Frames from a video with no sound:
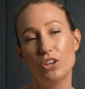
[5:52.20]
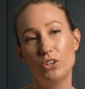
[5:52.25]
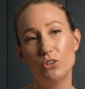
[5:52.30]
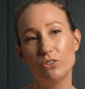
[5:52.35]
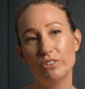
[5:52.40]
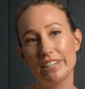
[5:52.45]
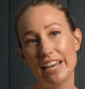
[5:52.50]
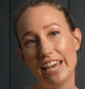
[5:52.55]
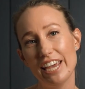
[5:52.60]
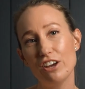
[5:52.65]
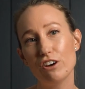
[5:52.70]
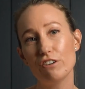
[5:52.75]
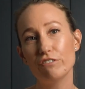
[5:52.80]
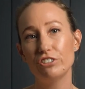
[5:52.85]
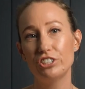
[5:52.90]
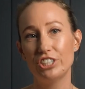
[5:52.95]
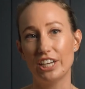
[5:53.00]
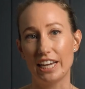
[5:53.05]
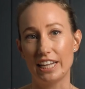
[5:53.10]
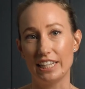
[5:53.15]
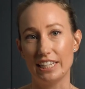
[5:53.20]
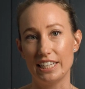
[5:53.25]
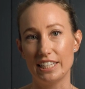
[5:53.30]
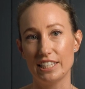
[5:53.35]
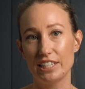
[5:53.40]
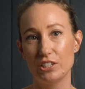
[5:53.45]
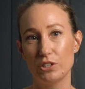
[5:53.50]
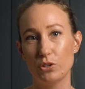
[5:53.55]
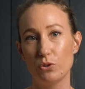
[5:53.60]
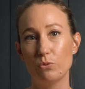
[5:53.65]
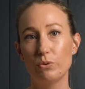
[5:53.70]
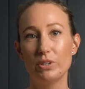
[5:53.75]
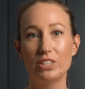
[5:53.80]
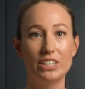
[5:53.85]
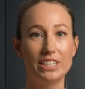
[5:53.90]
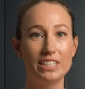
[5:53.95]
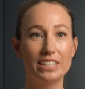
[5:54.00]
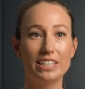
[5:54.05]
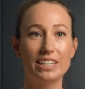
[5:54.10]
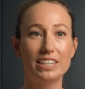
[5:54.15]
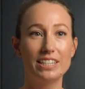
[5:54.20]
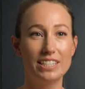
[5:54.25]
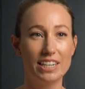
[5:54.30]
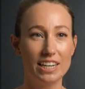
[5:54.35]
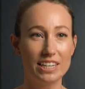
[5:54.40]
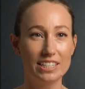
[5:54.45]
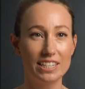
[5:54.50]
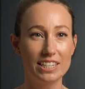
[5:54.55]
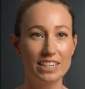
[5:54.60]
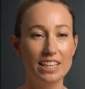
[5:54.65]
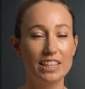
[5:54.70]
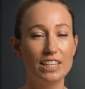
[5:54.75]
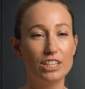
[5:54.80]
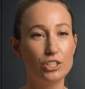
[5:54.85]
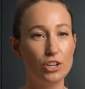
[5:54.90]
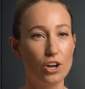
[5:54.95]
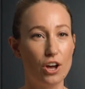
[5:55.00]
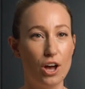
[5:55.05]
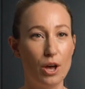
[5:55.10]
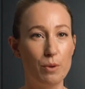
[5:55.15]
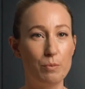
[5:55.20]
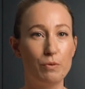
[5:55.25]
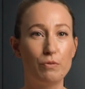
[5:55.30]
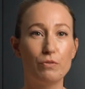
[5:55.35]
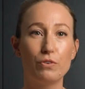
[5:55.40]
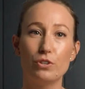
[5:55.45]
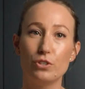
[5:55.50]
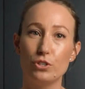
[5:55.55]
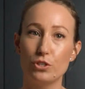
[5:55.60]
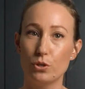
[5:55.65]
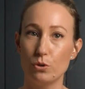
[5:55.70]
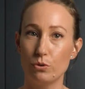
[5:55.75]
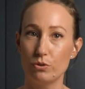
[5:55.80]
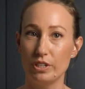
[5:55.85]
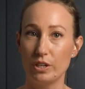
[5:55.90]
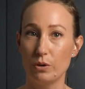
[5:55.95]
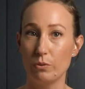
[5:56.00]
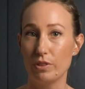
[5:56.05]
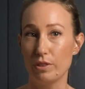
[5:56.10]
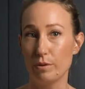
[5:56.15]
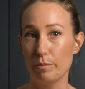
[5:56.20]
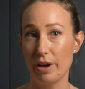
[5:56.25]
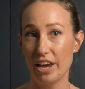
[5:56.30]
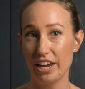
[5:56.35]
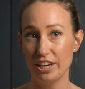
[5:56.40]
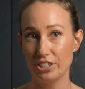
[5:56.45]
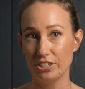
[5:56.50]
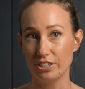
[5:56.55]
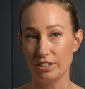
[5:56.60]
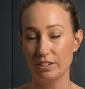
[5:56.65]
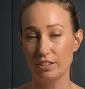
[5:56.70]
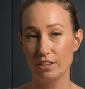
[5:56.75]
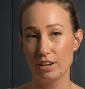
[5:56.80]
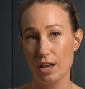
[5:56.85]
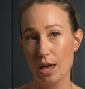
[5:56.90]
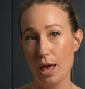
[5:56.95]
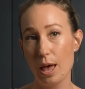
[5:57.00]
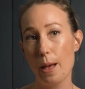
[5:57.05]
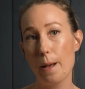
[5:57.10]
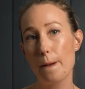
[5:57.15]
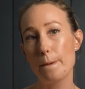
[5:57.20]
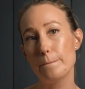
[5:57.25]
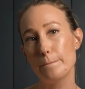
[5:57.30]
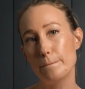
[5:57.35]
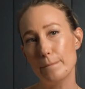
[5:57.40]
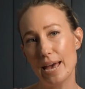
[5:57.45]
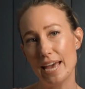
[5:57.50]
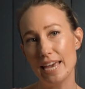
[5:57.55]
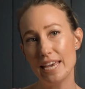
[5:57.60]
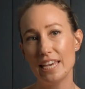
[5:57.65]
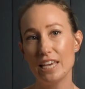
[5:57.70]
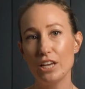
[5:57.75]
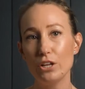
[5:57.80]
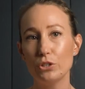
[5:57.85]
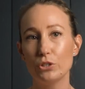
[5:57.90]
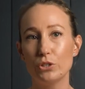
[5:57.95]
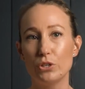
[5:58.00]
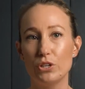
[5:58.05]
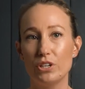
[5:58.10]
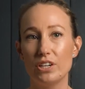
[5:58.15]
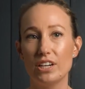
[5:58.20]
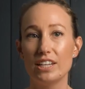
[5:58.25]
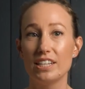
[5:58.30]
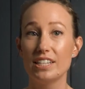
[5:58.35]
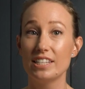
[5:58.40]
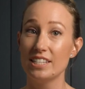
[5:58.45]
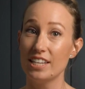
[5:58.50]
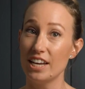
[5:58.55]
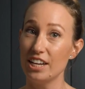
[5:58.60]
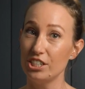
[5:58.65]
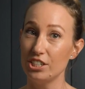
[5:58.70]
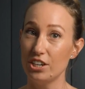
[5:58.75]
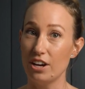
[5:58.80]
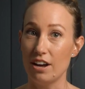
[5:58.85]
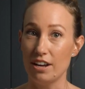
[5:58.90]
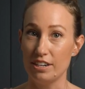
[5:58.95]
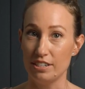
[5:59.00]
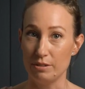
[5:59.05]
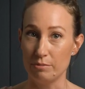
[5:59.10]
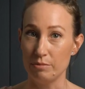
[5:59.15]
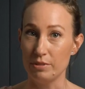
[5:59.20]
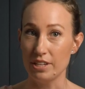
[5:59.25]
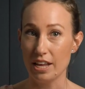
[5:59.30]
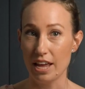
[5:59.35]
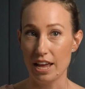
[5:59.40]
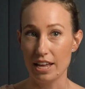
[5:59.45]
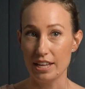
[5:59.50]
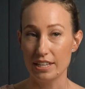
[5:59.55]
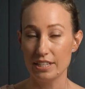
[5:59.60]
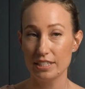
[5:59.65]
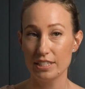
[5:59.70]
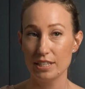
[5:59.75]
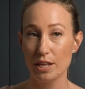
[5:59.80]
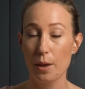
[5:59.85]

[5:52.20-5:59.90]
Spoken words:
Your takeoff checklist, which is conducted at the time of consulting with the patient, may include such items as